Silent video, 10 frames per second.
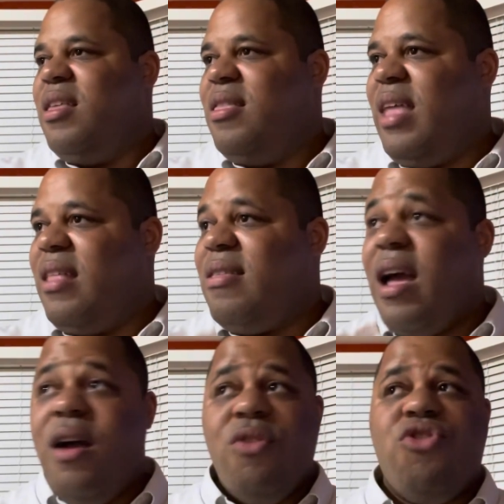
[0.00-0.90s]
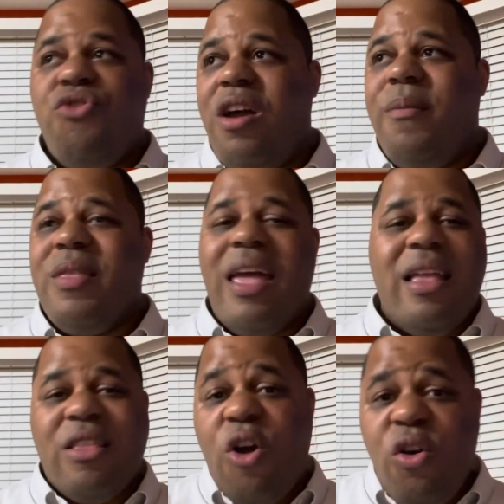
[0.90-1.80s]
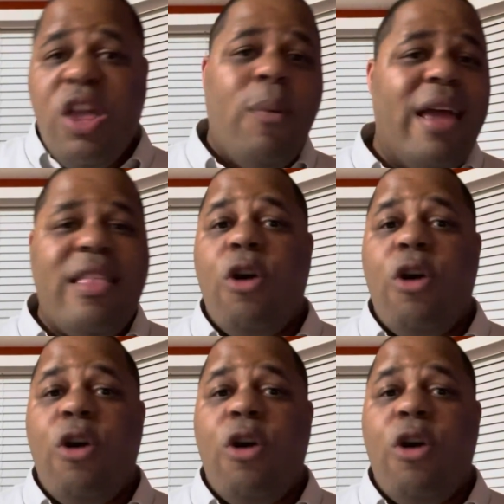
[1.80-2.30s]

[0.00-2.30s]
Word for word: that Donald Trump, that the only way they'll